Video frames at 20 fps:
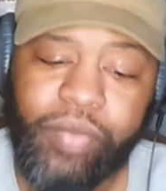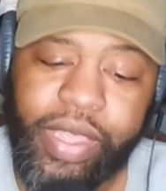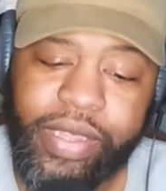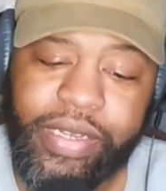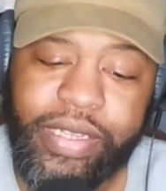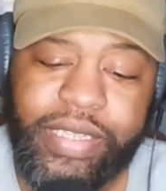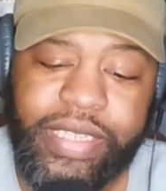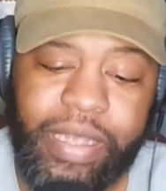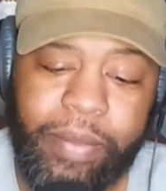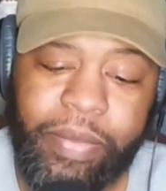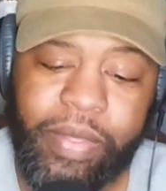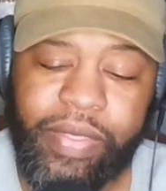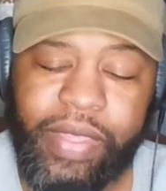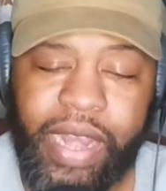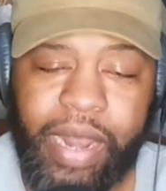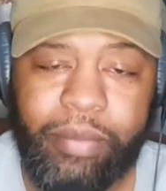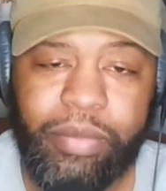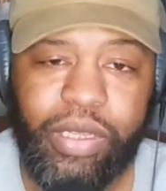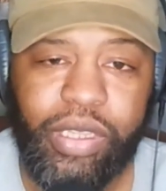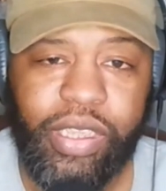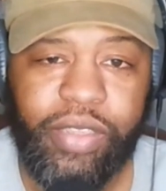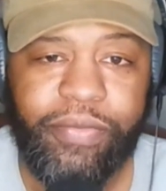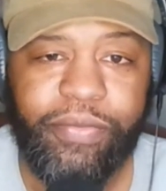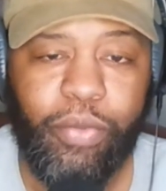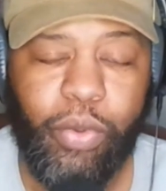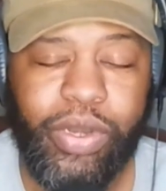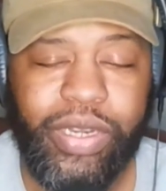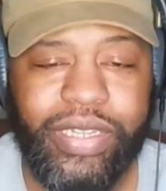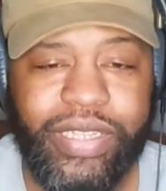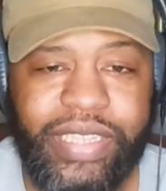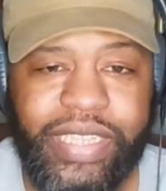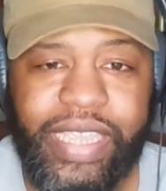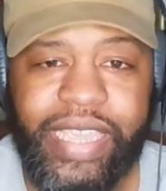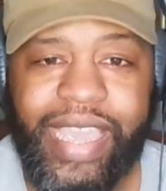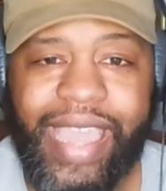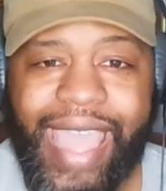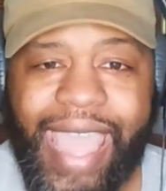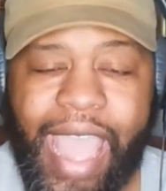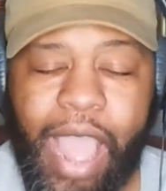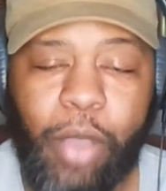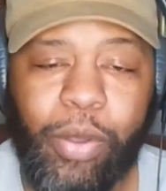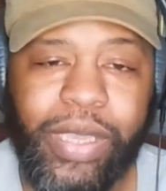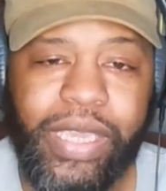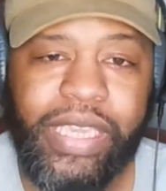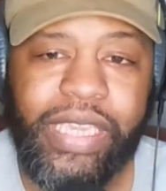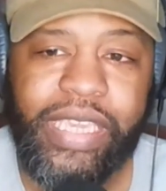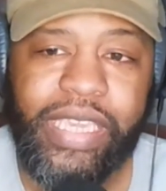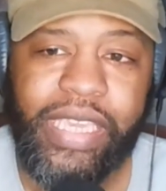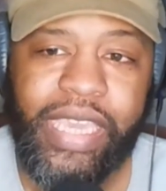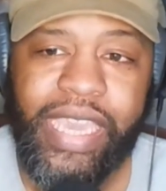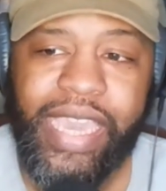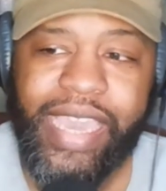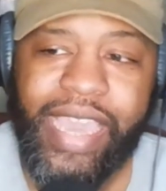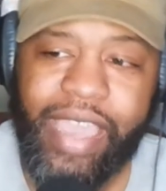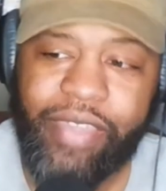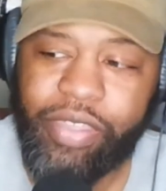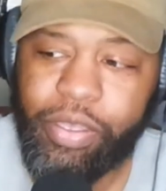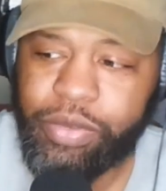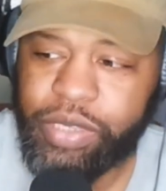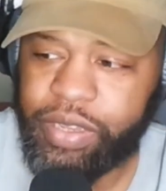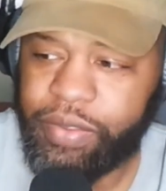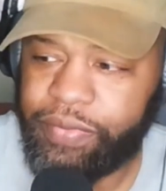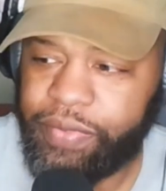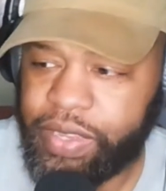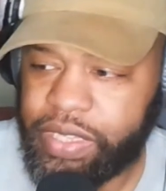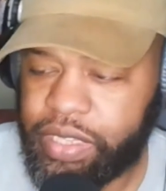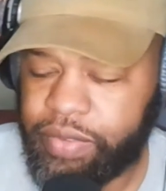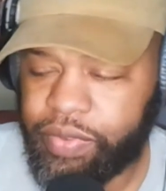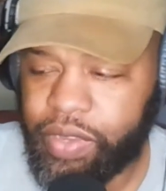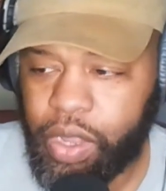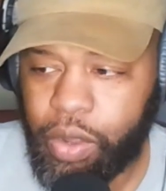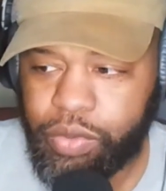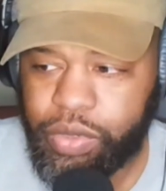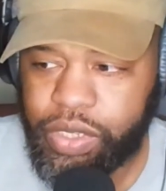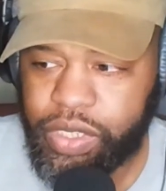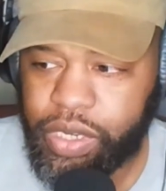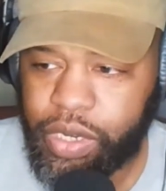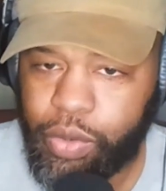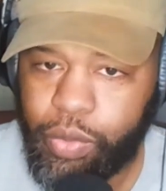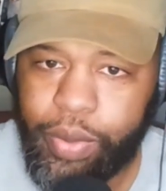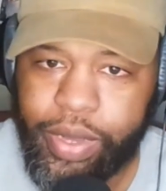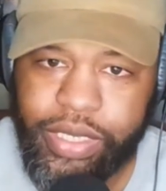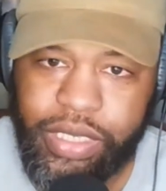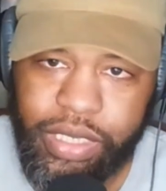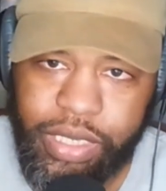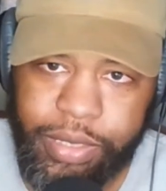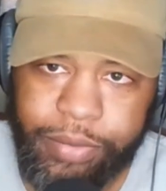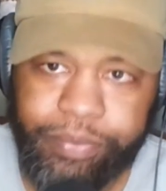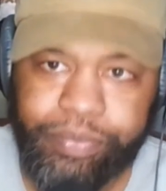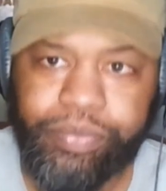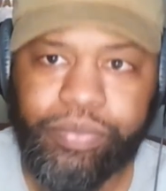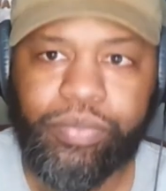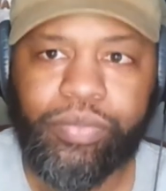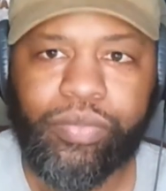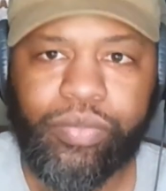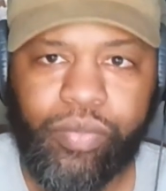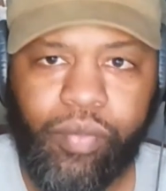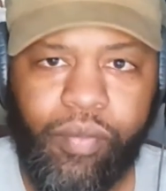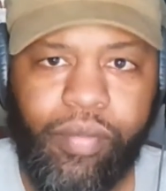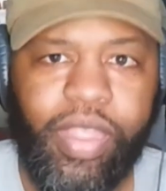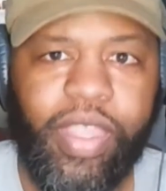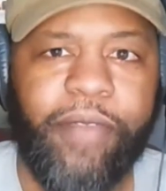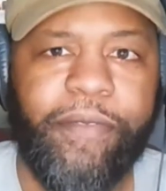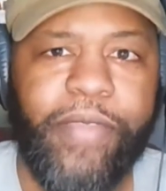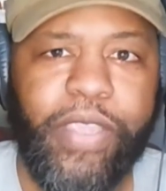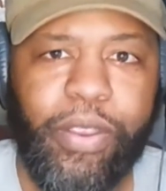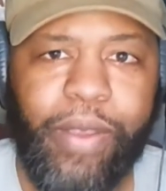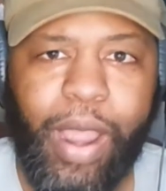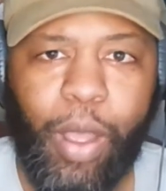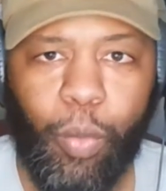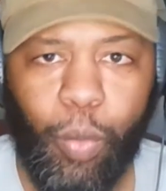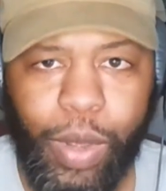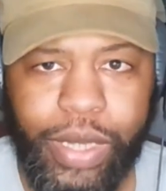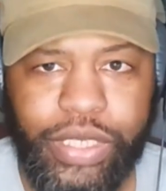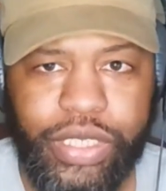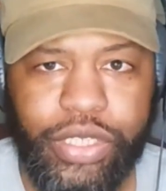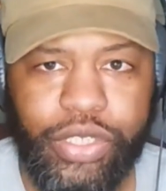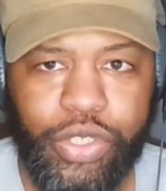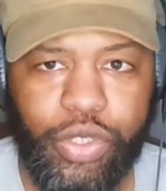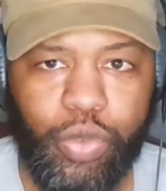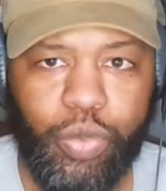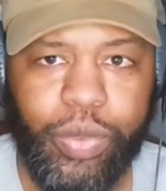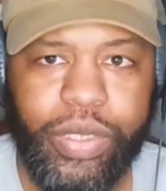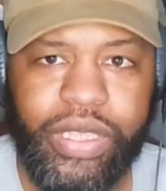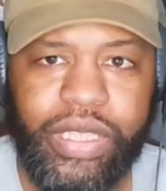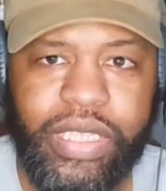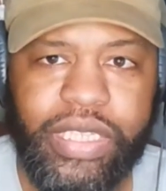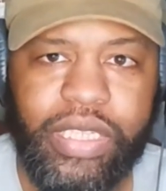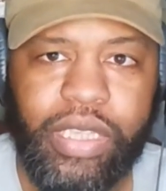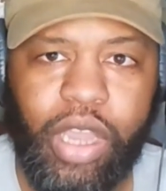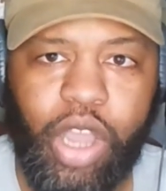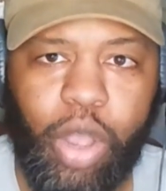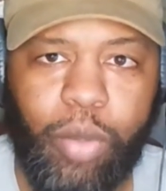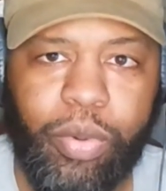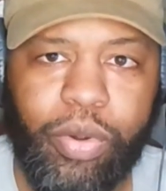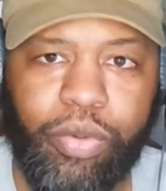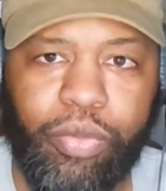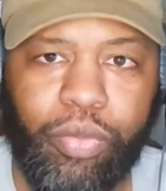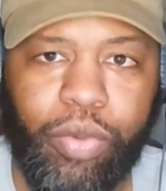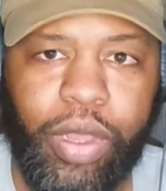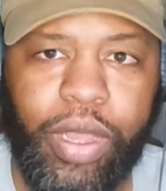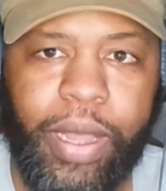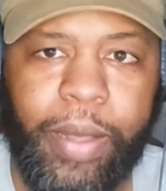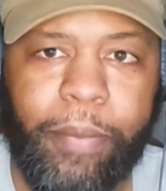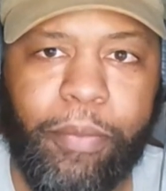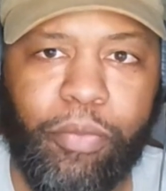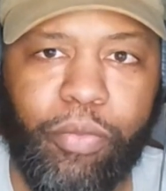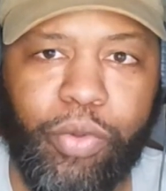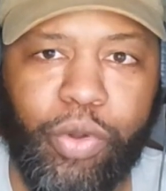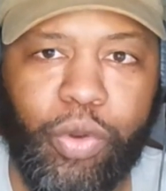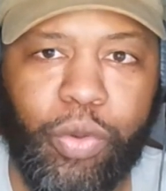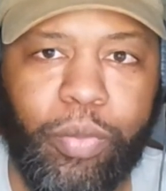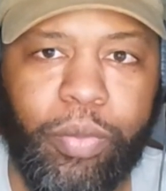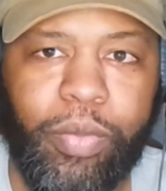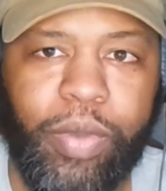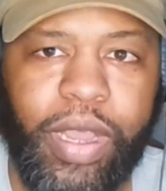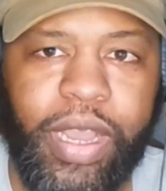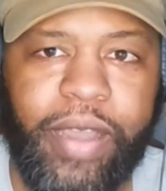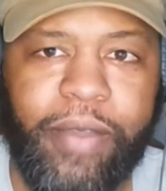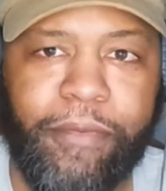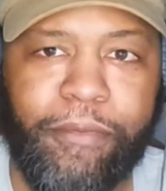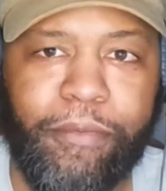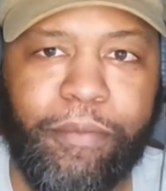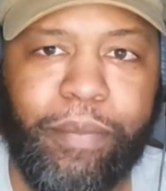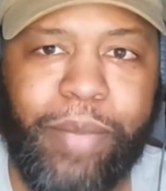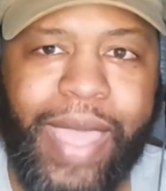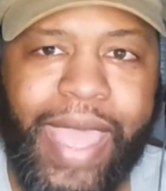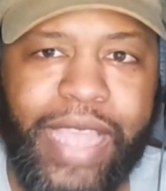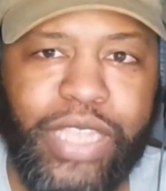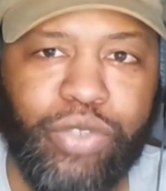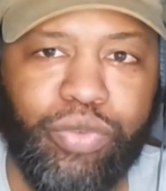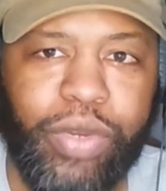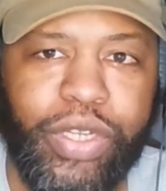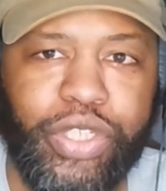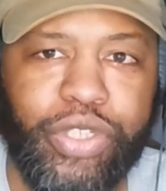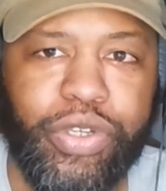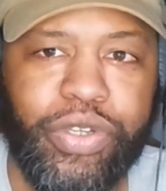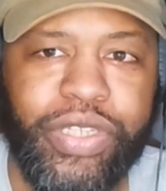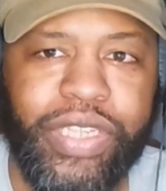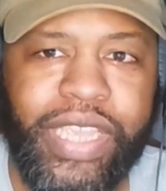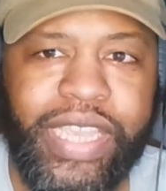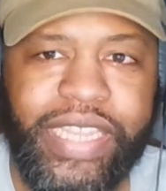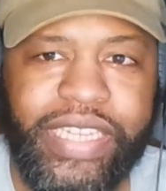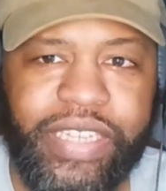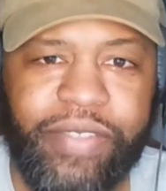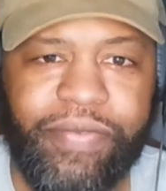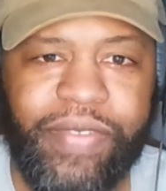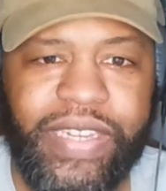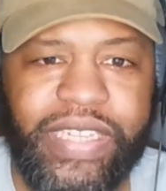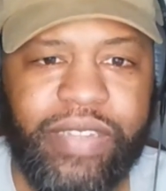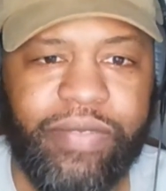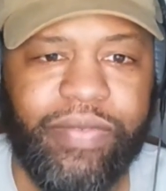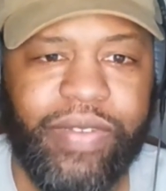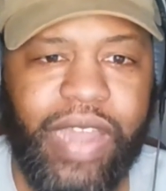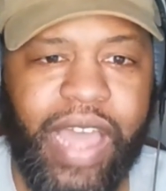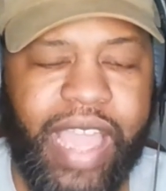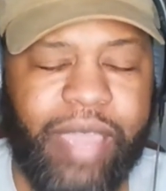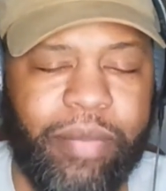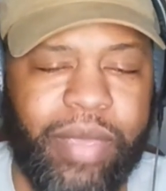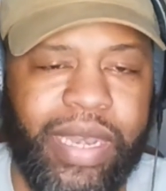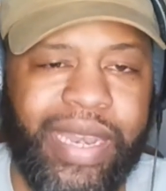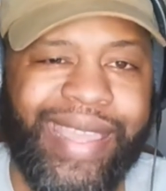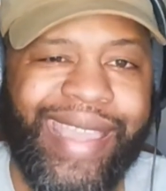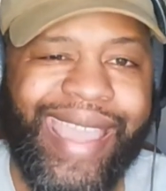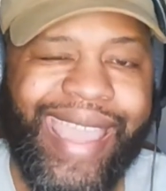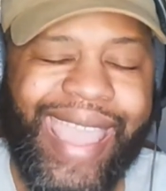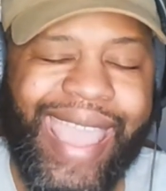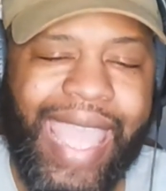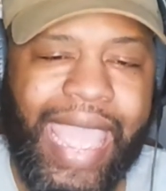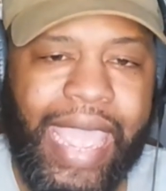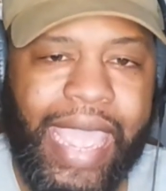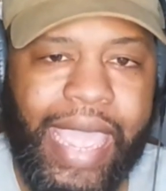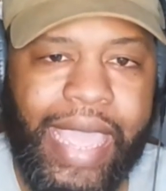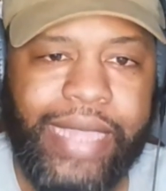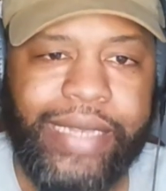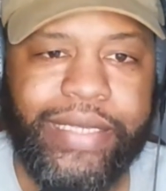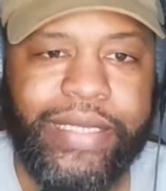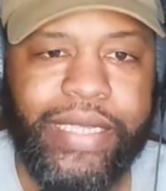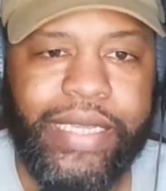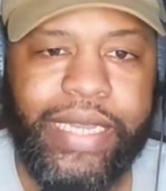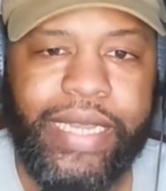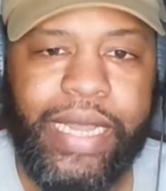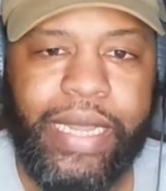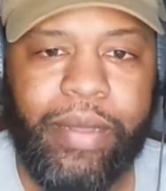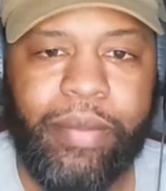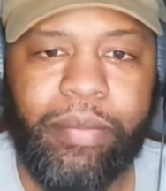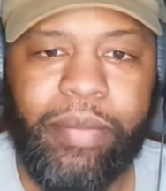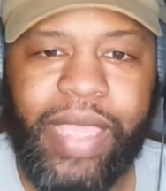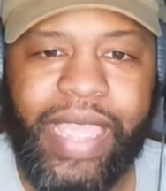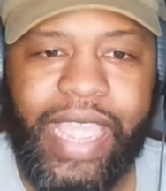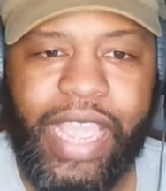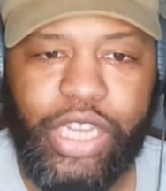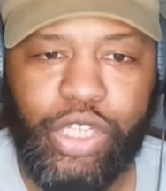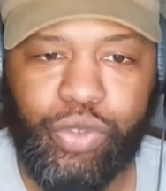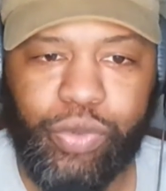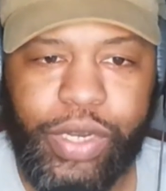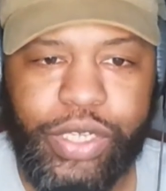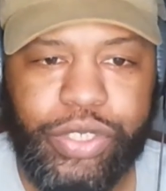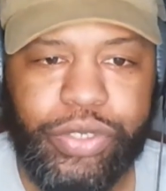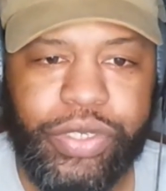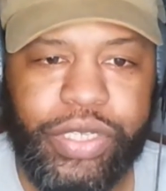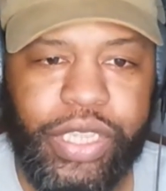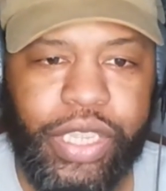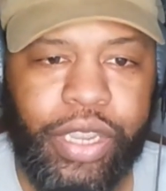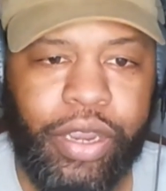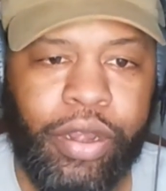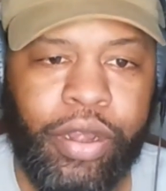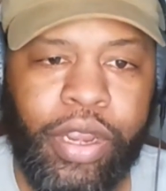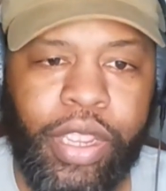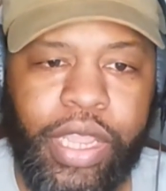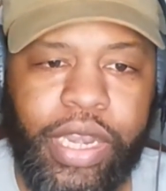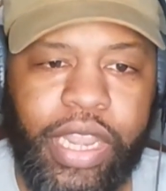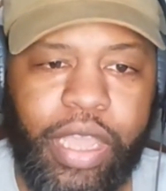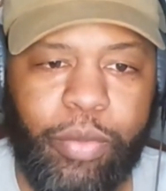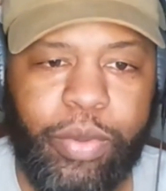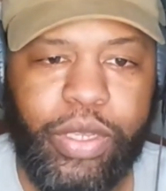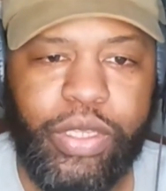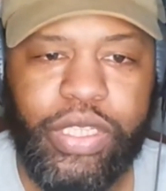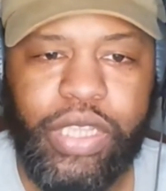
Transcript: and it's something that I'm looking forward to seeing how he and those defensive coaches are going to figure out what to do with this Auburn room of pass rushers, defensive linemen, and edge rushers here. Now, when